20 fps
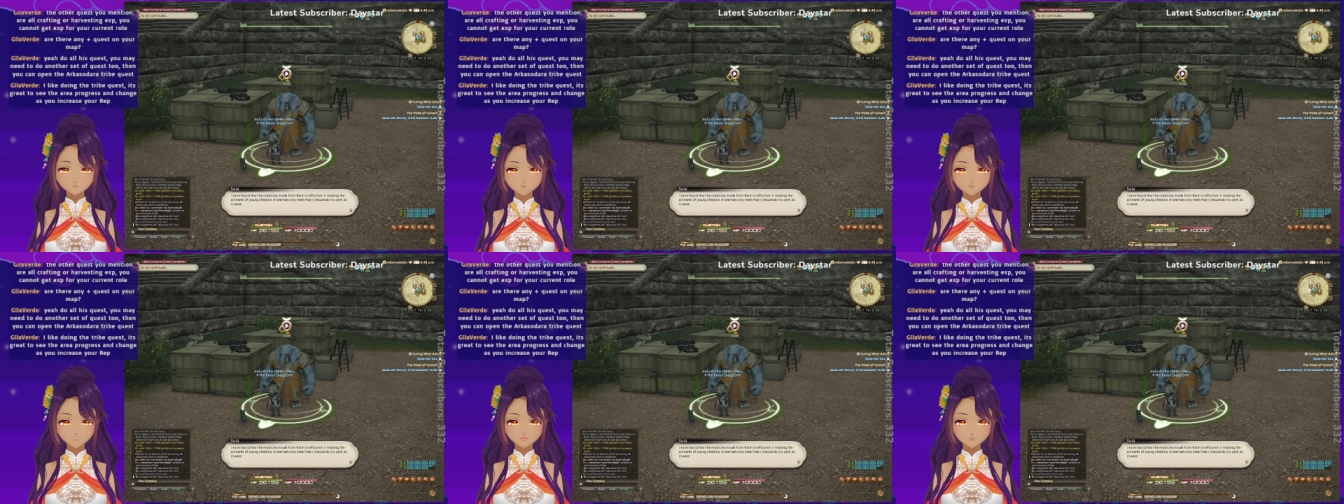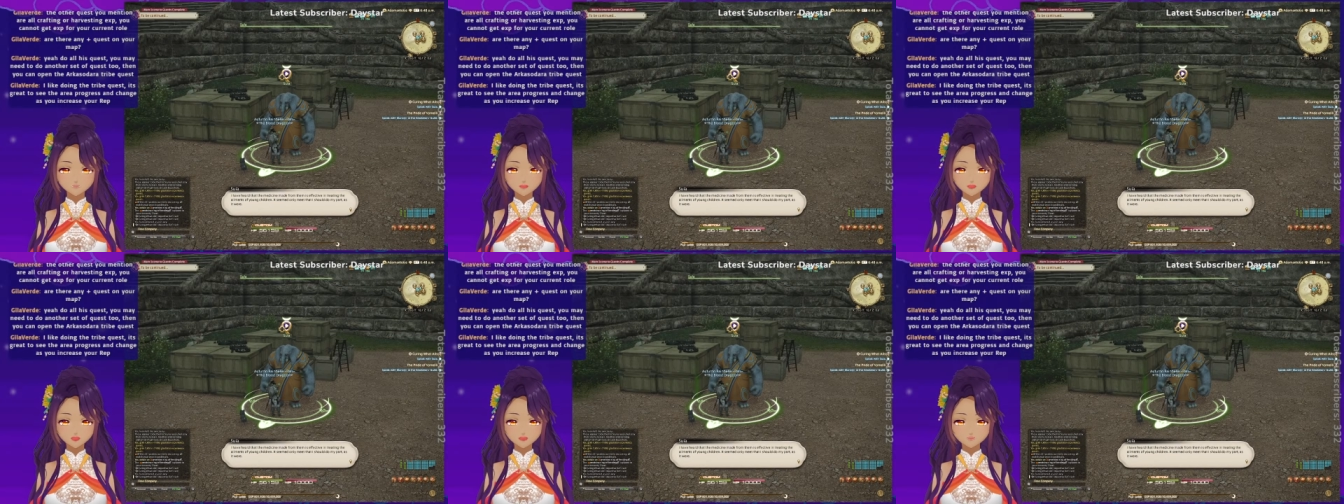It
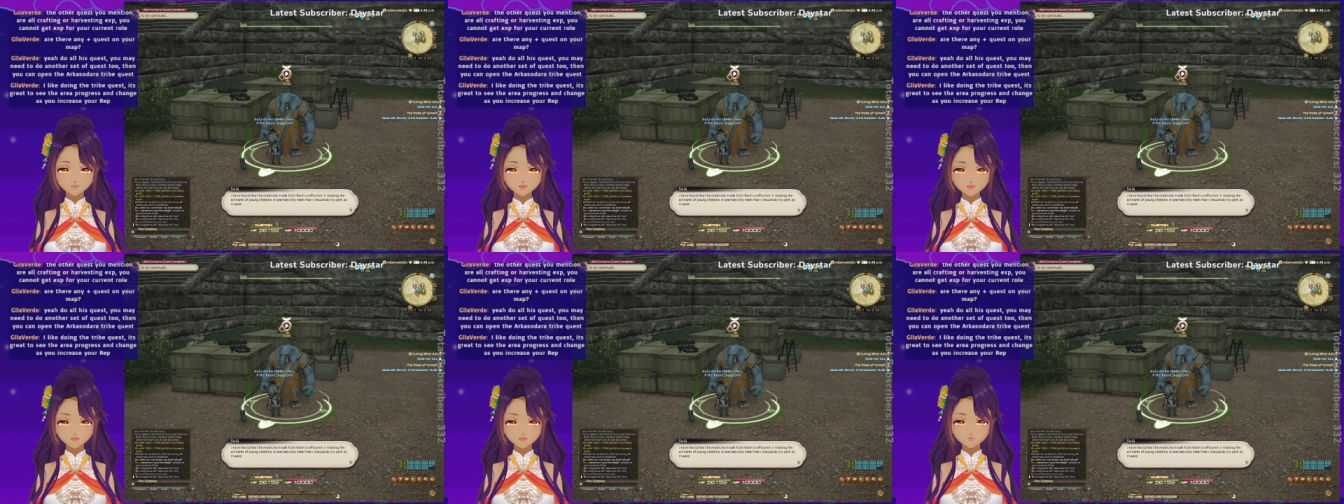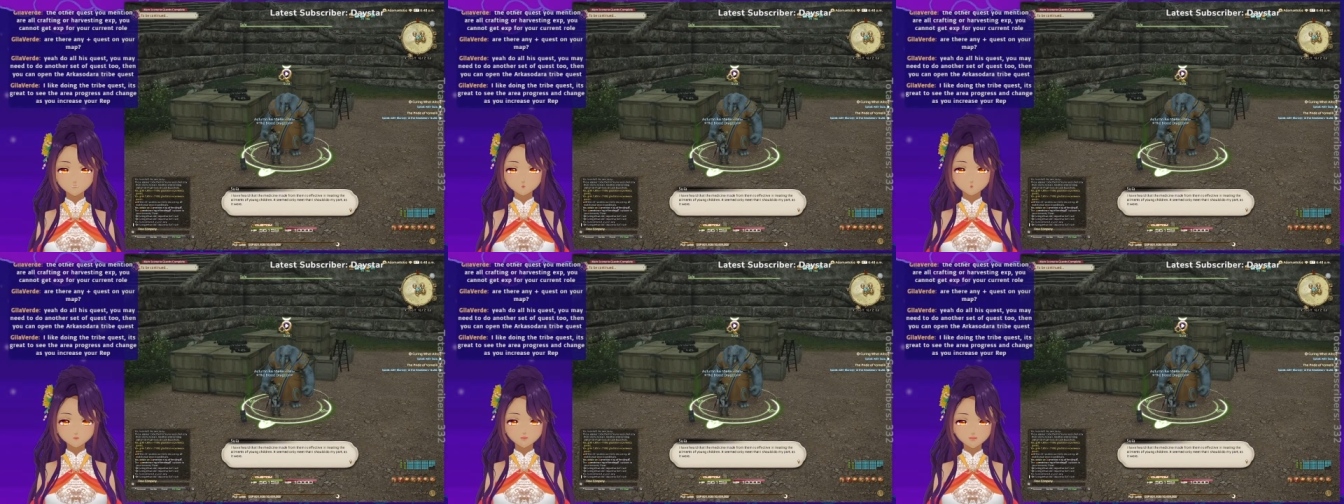seemed only
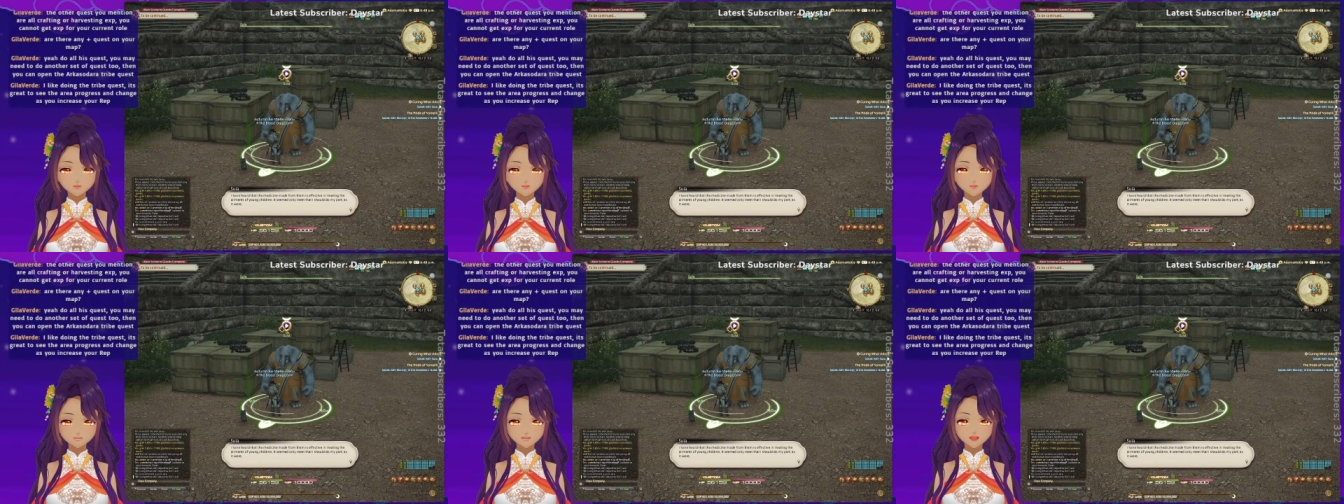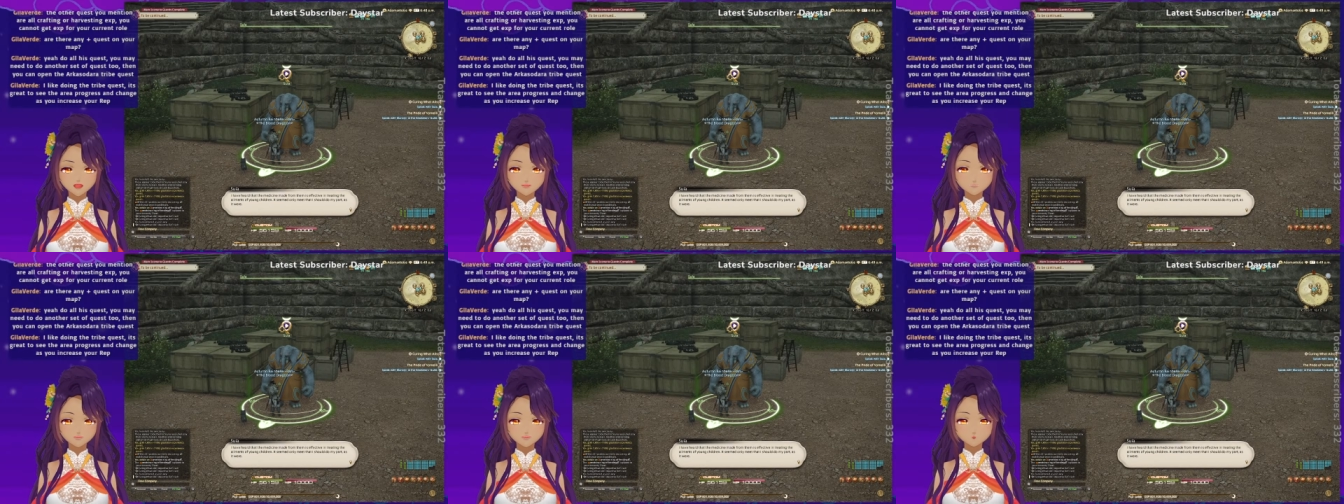meet that
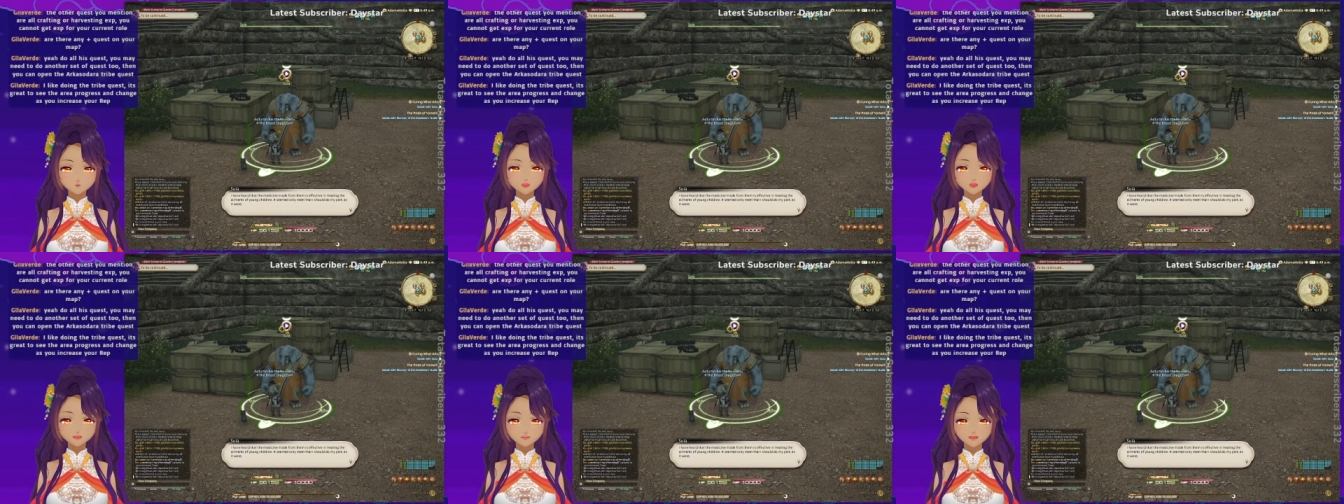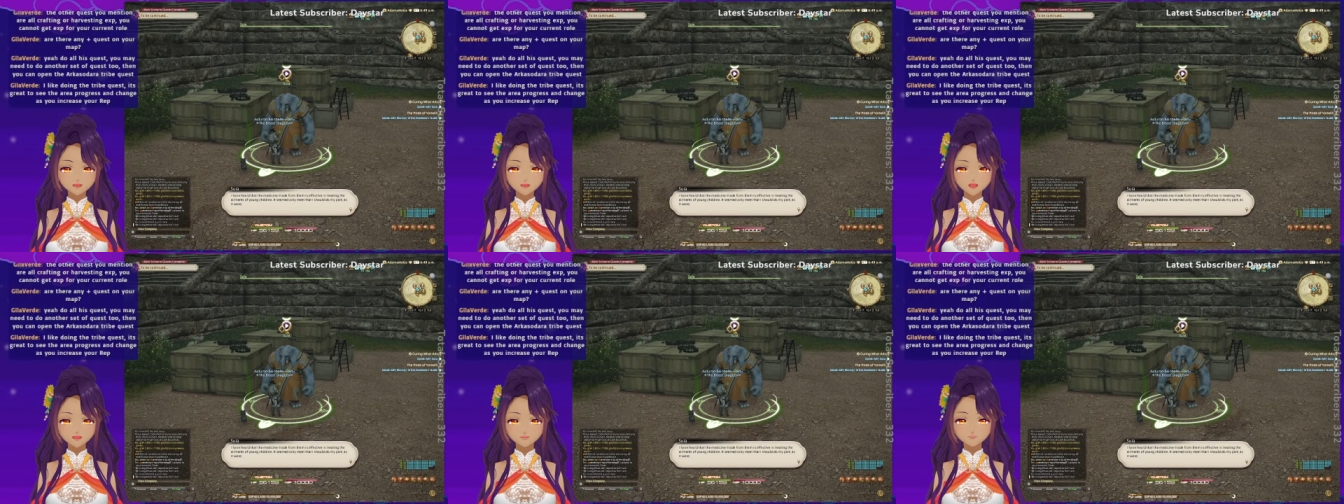I should do my
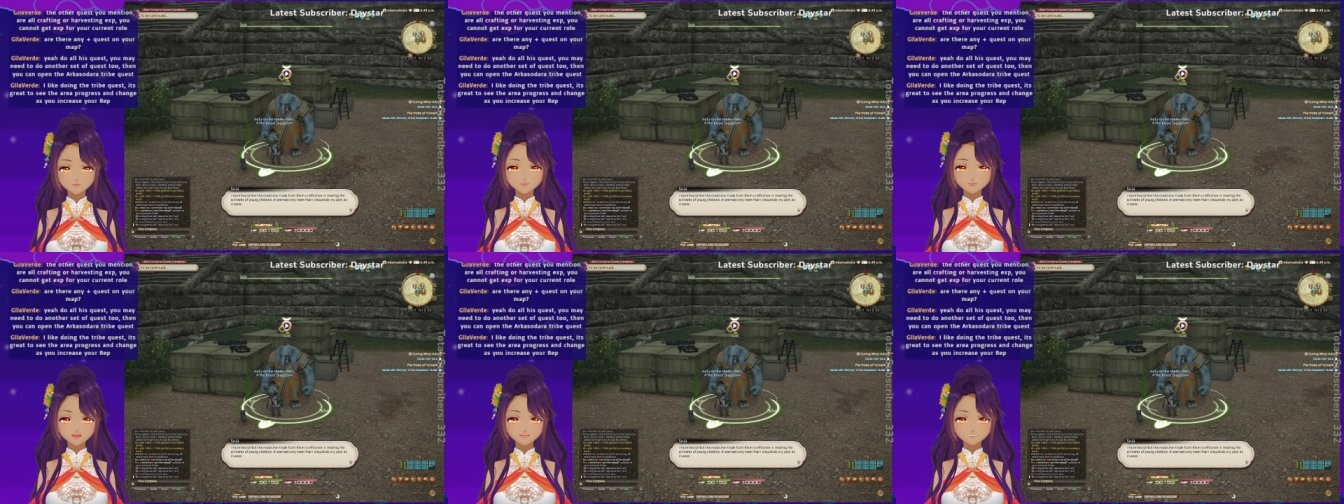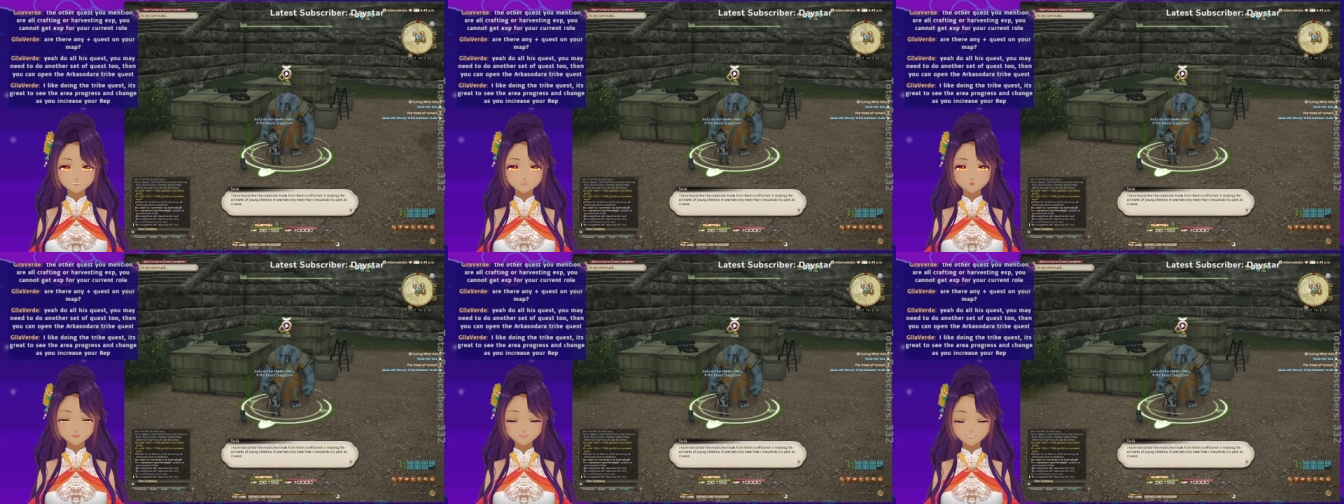part,
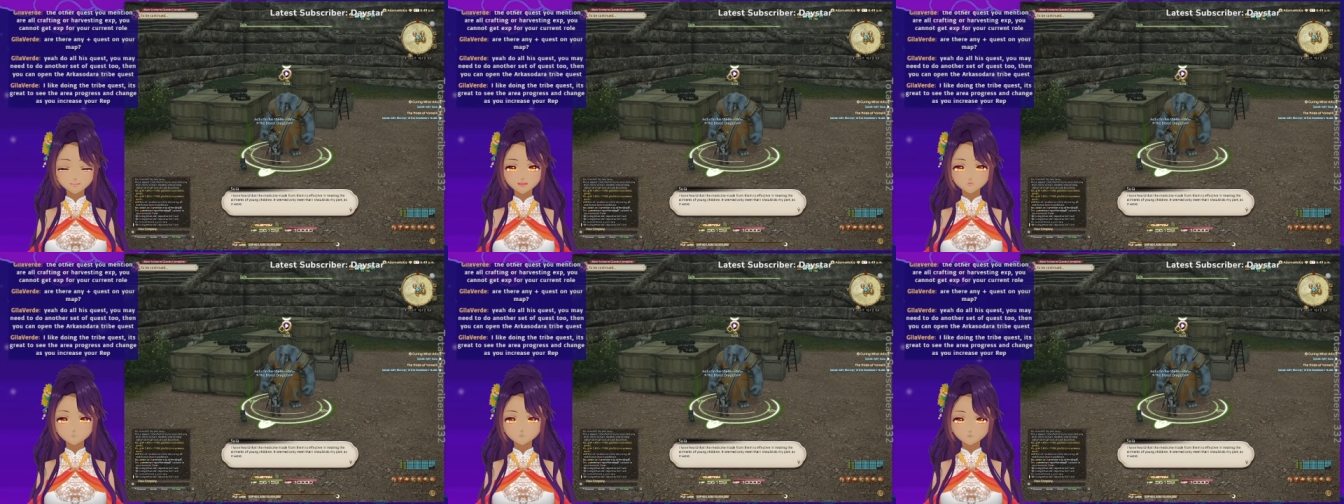as it were.